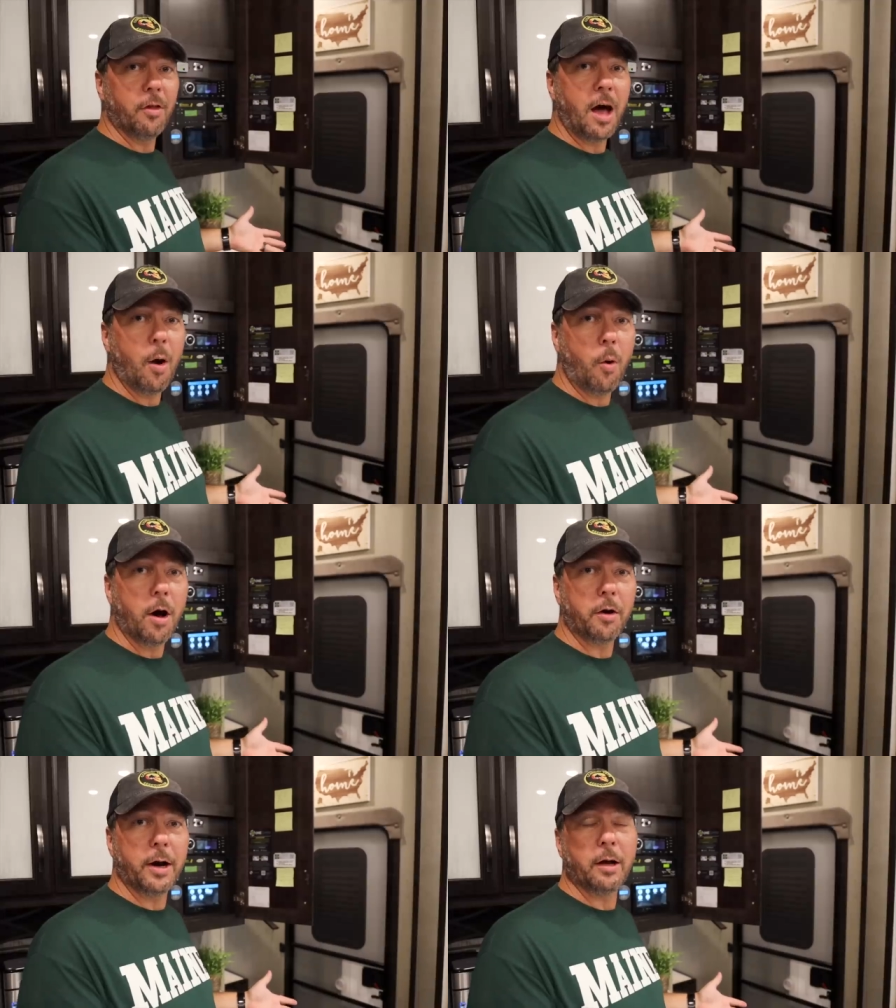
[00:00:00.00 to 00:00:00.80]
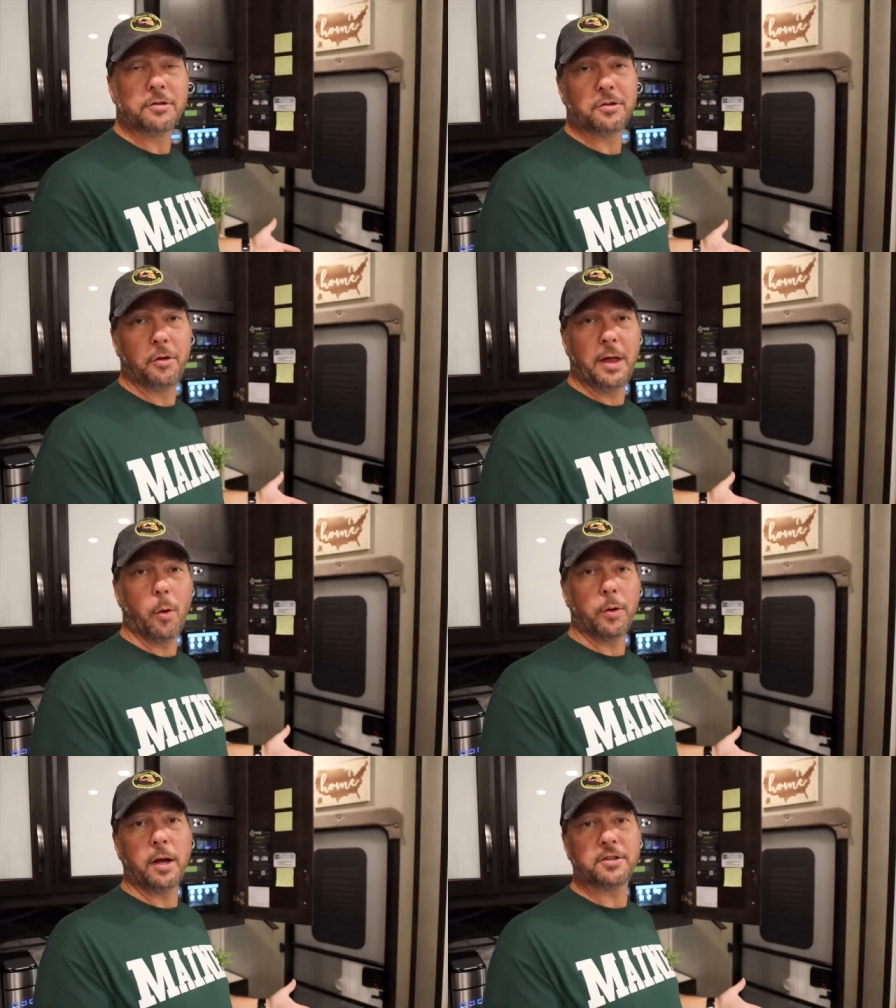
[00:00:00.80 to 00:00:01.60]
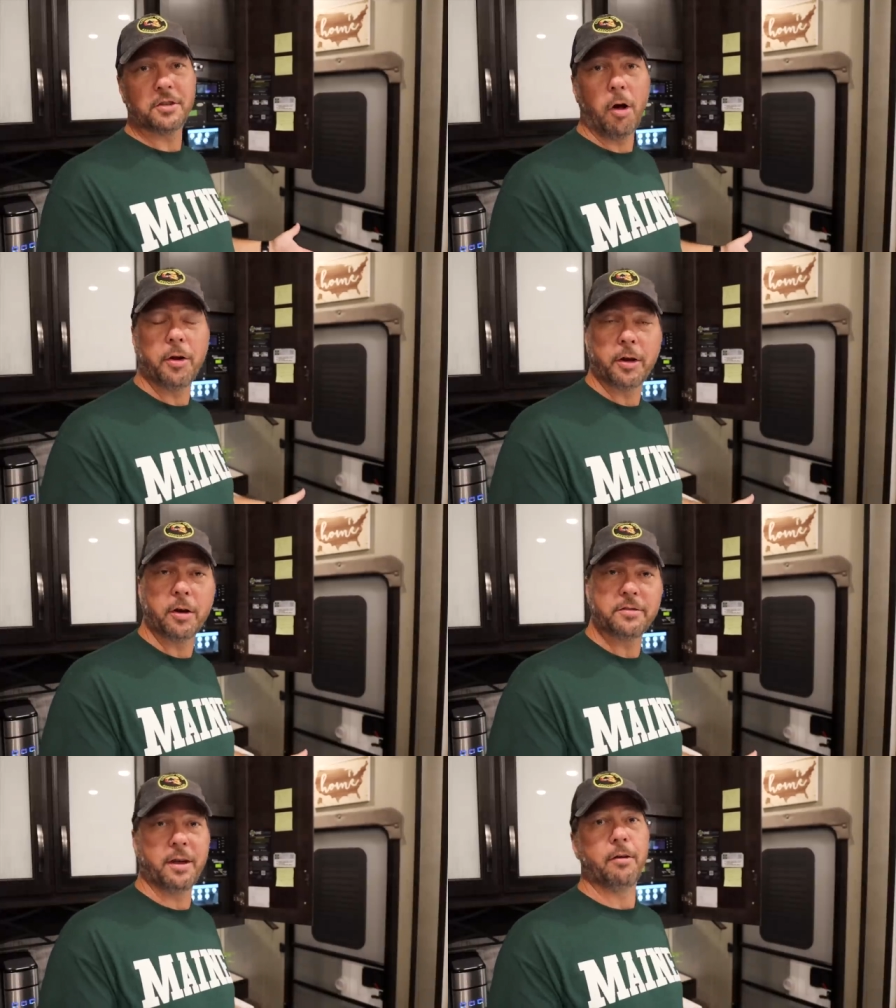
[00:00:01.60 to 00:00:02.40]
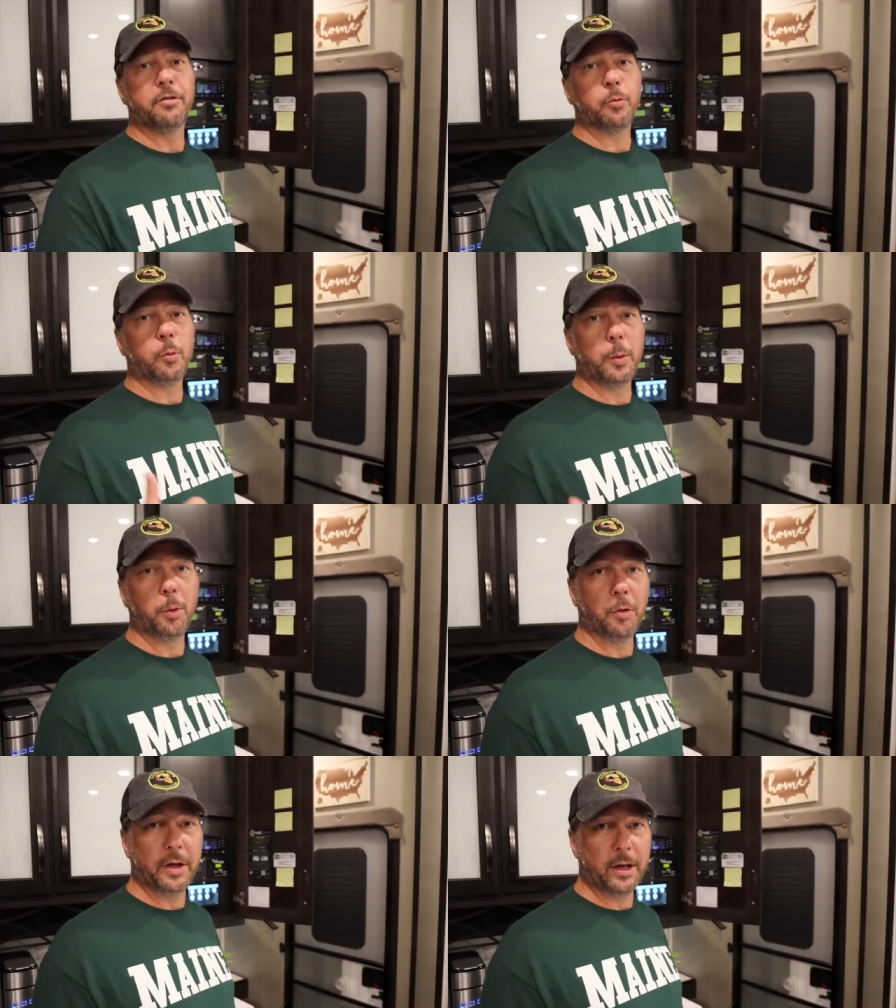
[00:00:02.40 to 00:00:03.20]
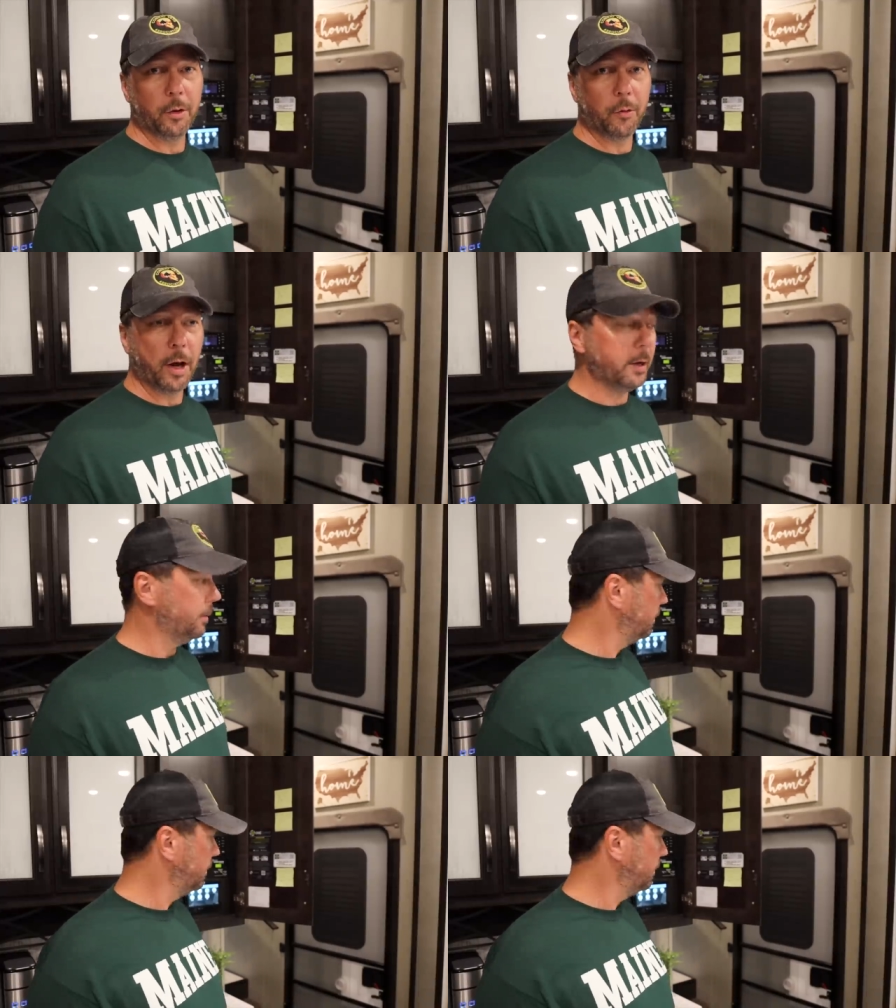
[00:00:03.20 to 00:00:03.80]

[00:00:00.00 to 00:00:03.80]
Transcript: the hot water out so that we're not scalding ourselves when we pull the anode rod.